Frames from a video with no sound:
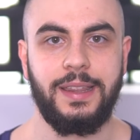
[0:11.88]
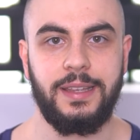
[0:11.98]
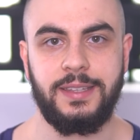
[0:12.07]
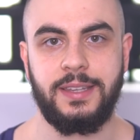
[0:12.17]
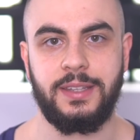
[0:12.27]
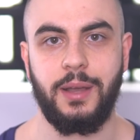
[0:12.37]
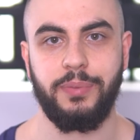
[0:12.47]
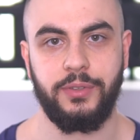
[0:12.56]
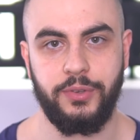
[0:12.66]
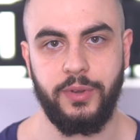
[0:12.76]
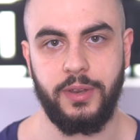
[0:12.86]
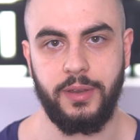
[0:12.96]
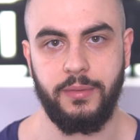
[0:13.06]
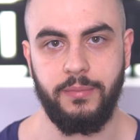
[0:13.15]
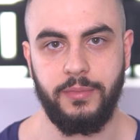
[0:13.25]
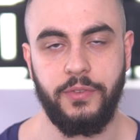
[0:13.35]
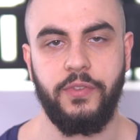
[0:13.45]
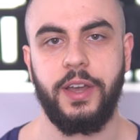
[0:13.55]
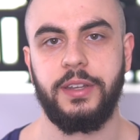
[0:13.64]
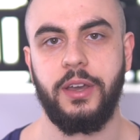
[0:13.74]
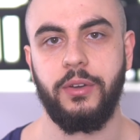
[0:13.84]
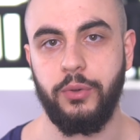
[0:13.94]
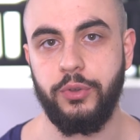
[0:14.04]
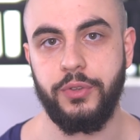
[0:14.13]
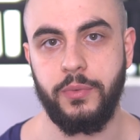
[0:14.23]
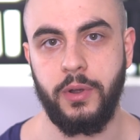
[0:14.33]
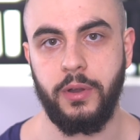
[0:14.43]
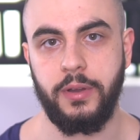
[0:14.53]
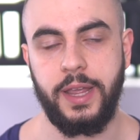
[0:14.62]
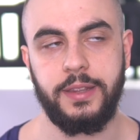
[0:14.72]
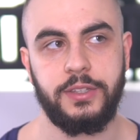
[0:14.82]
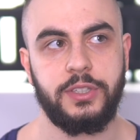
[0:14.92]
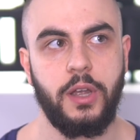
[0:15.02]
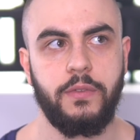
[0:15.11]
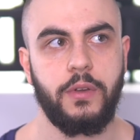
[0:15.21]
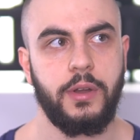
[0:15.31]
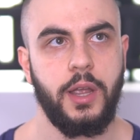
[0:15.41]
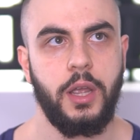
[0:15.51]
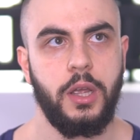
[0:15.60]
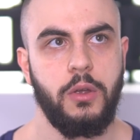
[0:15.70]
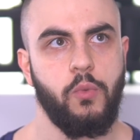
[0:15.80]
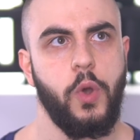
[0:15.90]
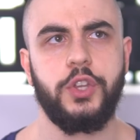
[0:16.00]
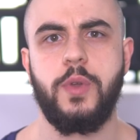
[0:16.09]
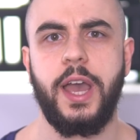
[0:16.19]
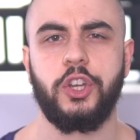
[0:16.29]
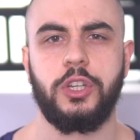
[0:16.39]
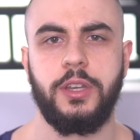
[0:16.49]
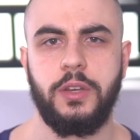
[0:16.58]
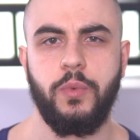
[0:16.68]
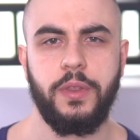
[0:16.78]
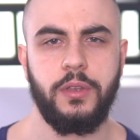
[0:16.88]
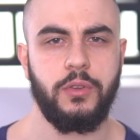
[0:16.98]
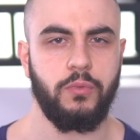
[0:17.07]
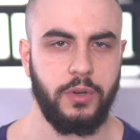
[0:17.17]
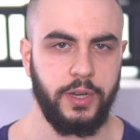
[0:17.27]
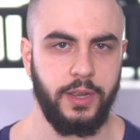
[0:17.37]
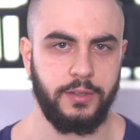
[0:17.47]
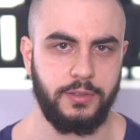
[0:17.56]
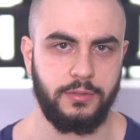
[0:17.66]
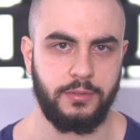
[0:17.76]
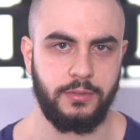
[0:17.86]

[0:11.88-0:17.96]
this is an opportunity to find out who you are and discover what you actually need within your workouts.